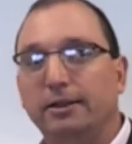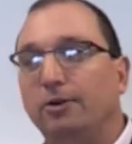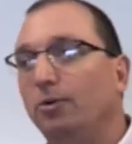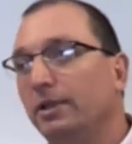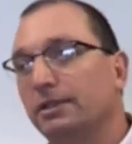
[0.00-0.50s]

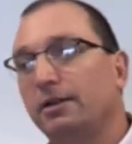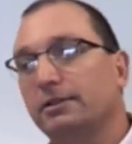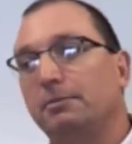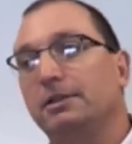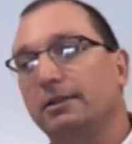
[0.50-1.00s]
all these large
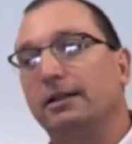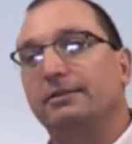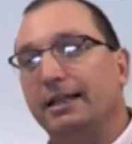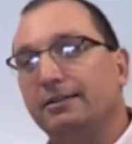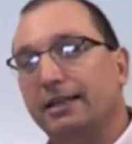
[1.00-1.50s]
companies
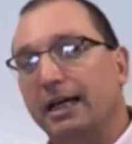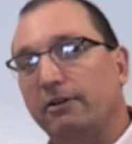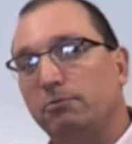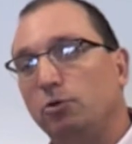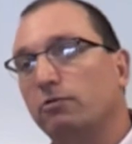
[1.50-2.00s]
tend to
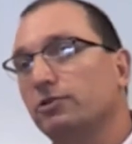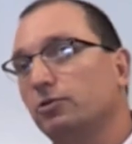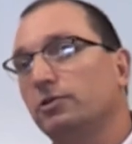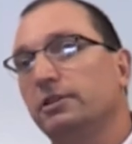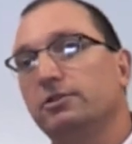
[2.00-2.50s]
have more
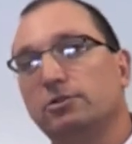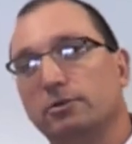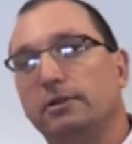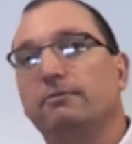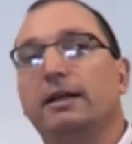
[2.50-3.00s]
resources to
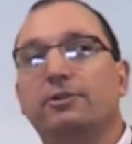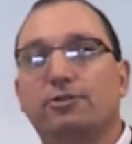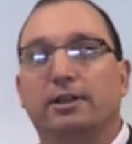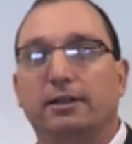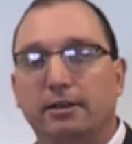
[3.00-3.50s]
invest
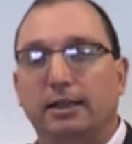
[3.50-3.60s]
in